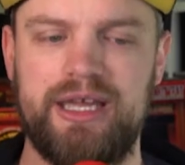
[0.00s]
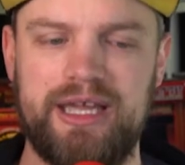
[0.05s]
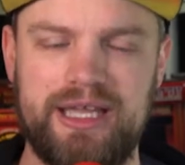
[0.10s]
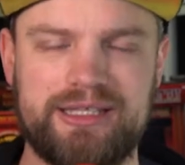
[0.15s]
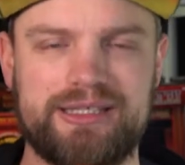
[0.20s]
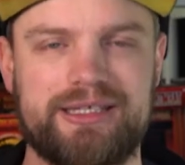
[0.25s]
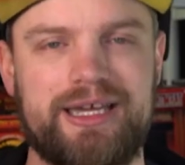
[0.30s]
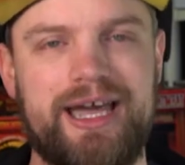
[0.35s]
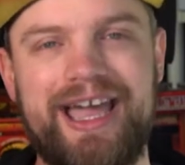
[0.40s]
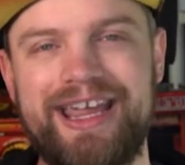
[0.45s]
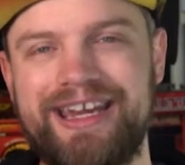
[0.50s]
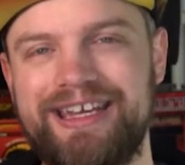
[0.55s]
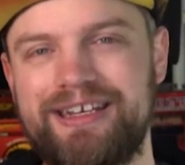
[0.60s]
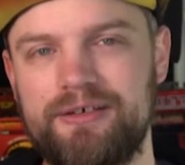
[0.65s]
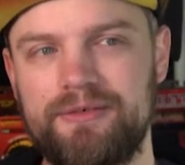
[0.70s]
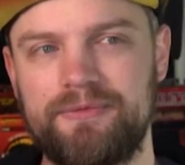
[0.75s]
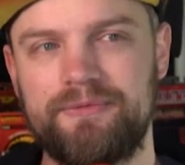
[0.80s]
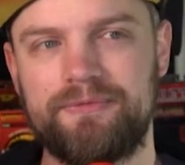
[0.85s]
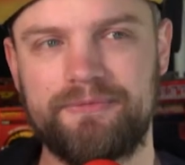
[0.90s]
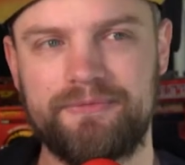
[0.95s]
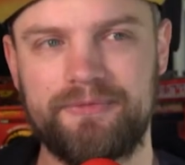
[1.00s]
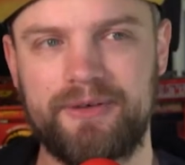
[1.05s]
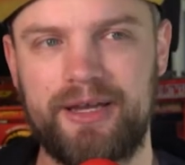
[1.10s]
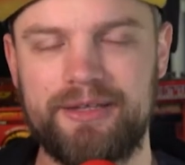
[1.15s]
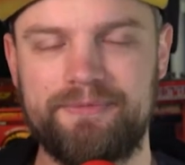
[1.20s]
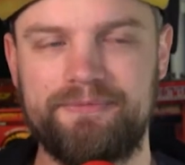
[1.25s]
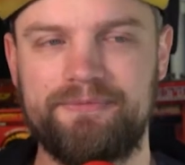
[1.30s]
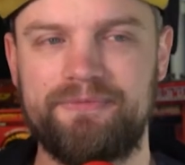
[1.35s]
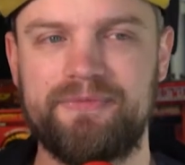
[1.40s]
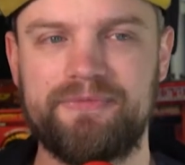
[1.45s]
it's kind of,
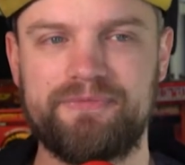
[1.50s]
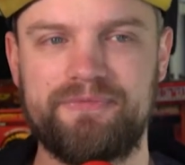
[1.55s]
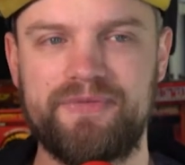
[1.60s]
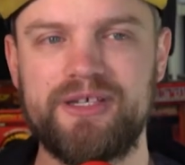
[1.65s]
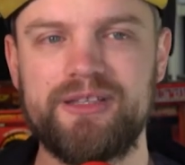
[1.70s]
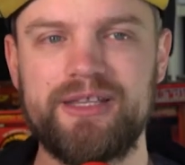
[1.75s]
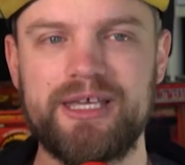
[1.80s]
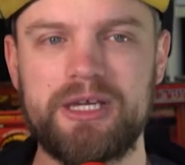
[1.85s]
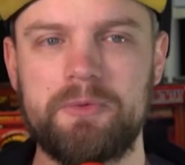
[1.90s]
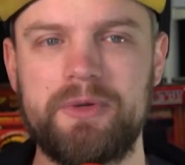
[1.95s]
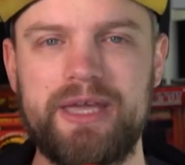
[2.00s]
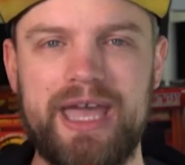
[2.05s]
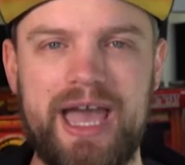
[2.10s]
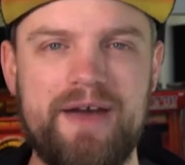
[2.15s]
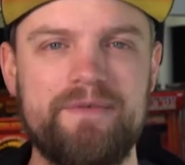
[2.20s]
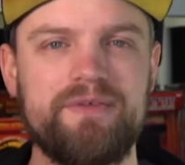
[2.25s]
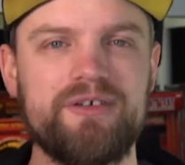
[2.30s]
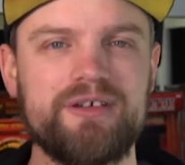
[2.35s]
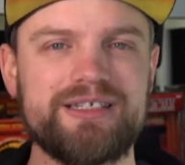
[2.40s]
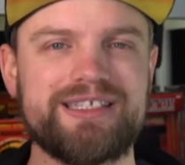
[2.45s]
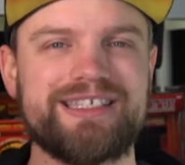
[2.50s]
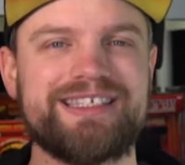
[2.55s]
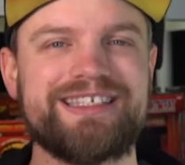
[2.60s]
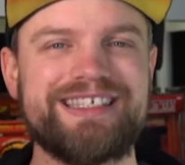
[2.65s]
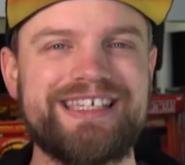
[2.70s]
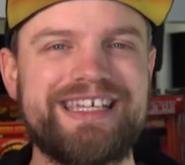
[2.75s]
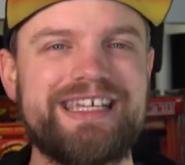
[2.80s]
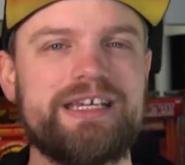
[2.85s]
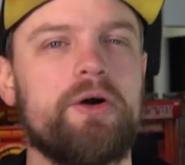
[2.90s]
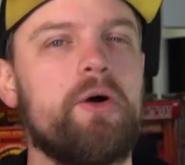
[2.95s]
I feel like we haven't
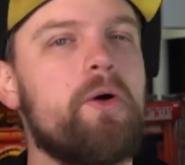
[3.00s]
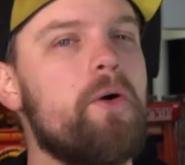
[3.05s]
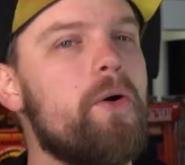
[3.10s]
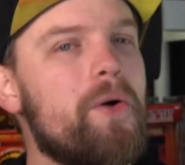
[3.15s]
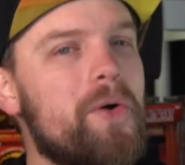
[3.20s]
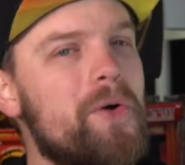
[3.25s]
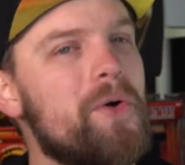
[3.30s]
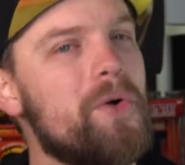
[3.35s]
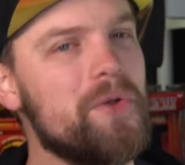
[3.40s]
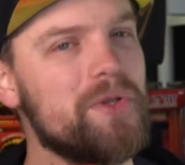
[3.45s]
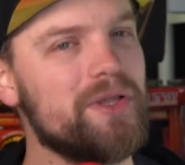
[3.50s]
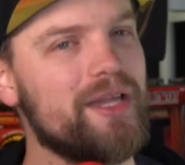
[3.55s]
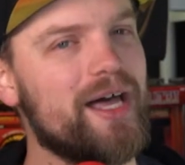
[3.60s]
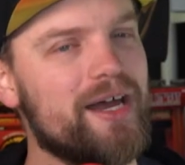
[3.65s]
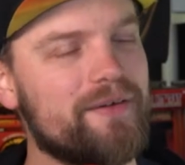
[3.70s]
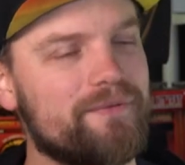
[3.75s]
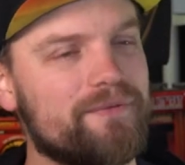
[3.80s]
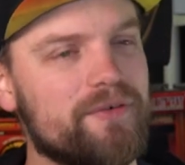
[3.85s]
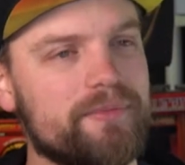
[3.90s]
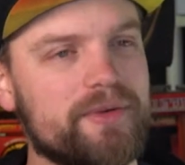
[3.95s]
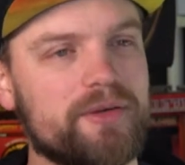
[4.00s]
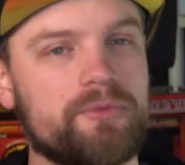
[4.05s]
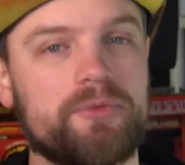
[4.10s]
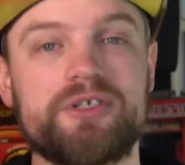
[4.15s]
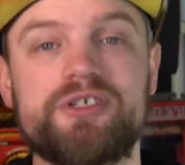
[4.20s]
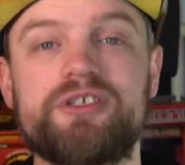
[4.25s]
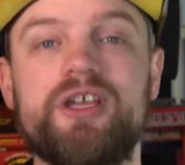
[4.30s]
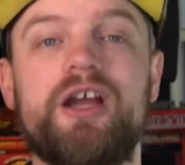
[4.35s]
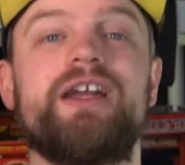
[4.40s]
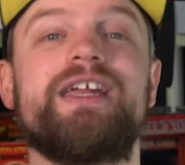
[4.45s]
seen a whole lot from it. We're
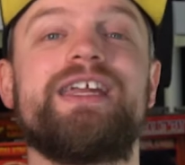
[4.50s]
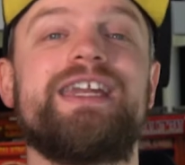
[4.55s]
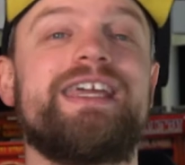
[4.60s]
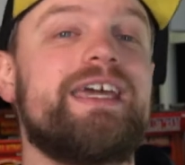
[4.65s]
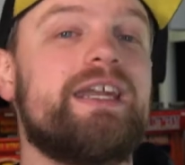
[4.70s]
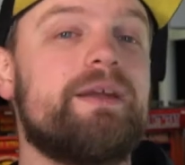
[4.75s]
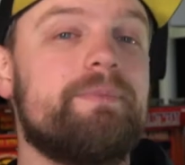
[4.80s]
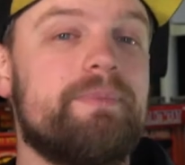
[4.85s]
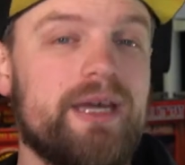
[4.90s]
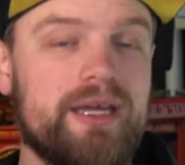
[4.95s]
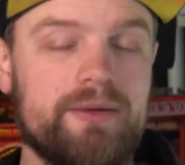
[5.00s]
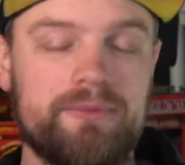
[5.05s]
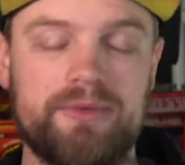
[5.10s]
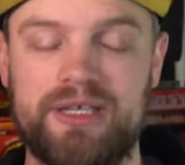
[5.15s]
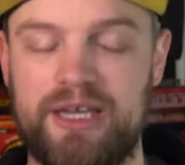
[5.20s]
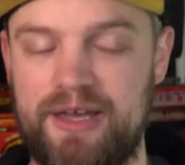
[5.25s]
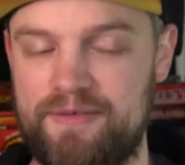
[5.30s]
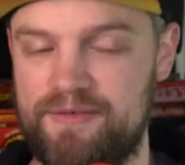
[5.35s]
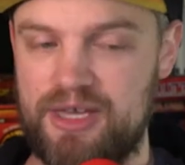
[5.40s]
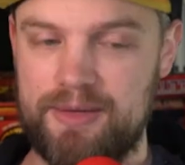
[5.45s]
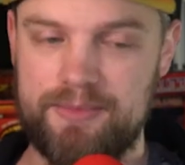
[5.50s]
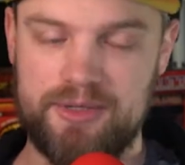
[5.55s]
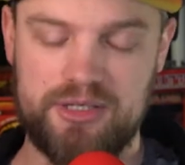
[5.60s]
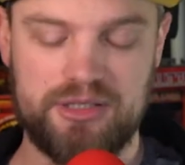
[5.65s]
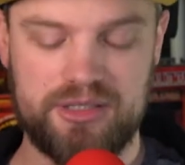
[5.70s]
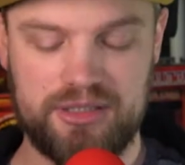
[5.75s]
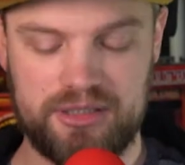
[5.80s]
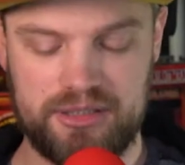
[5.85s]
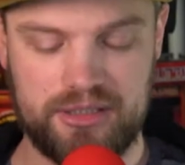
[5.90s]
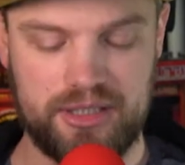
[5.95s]
starting to get a bit. We have
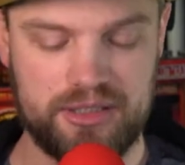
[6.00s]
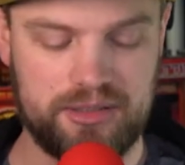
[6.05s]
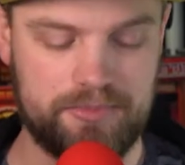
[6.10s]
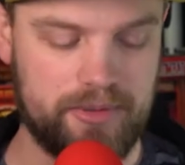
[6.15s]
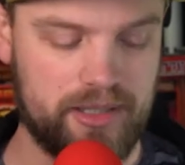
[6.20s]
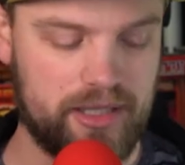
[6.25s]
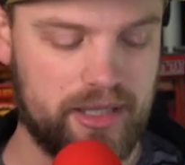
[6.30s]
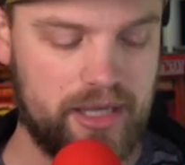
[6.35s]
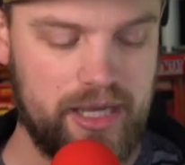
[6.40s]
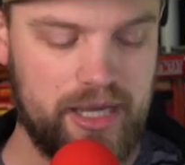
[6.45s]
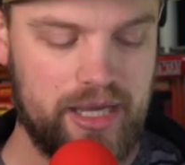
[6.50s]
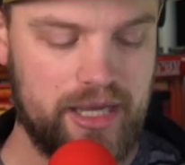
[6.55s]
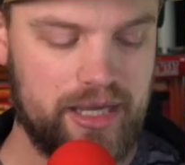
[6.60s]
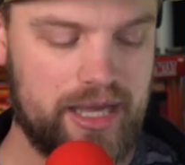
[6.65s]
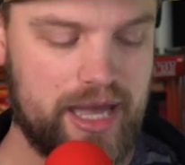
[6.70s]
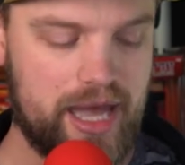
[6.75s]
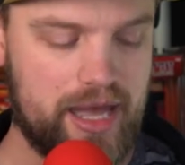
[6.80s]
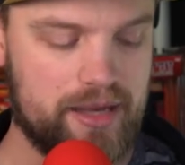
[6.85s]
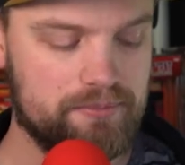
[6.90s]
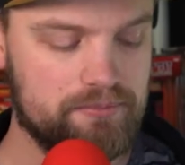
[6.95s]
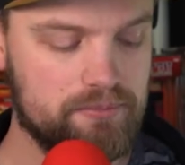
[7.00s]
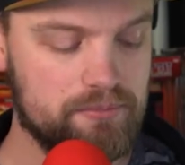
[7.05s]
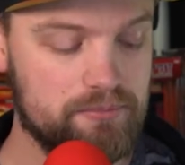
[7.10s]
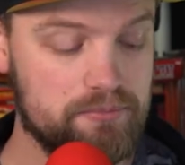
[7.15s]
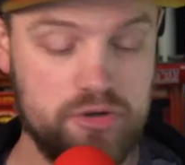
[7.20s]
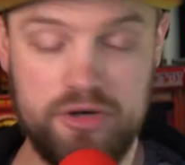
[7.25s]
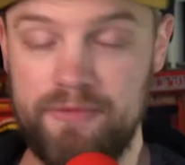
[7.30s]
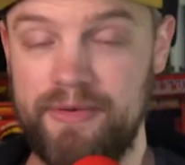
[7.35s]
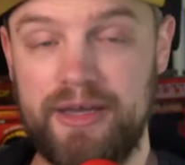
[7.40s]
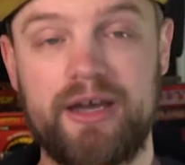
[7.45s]
images and such, but yeah,
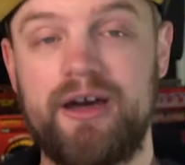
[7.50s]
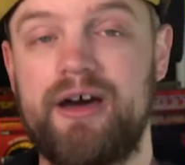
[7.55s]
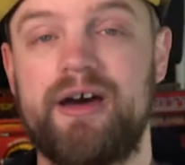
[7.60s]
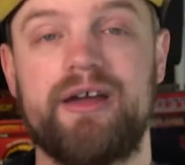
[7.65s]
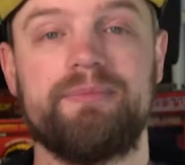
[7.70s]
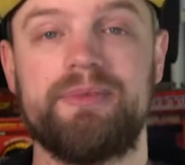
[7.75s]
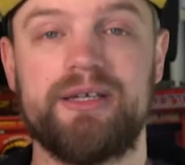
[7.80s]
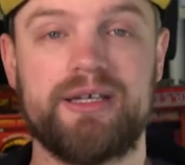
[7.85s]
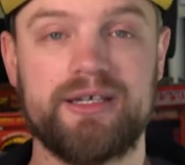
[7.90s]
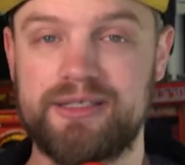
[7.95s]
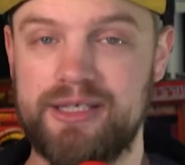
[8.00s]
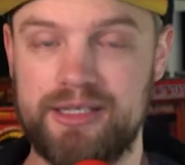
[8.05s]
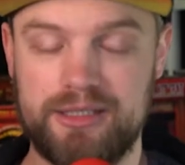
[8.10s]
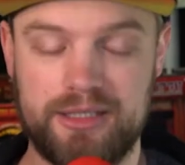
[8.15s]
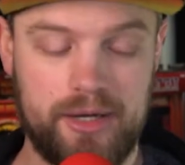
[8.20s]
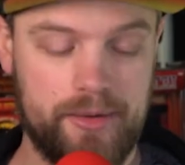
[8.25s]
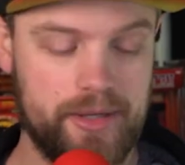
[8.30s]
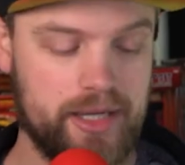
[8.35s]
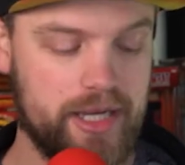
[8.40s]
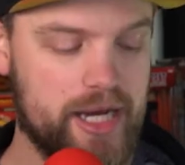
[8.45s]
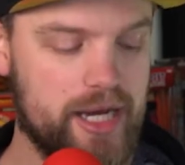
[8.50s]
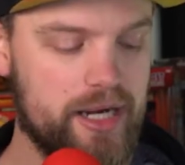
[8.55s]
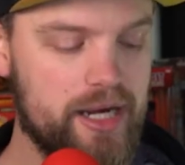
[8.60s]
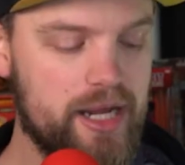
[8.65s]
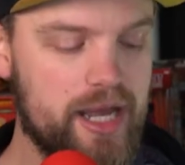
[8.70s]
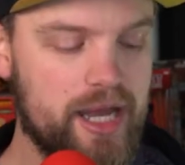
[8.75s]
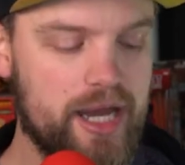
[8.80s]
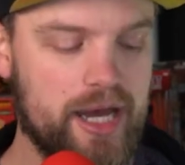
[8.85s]
moving on because that's all we got.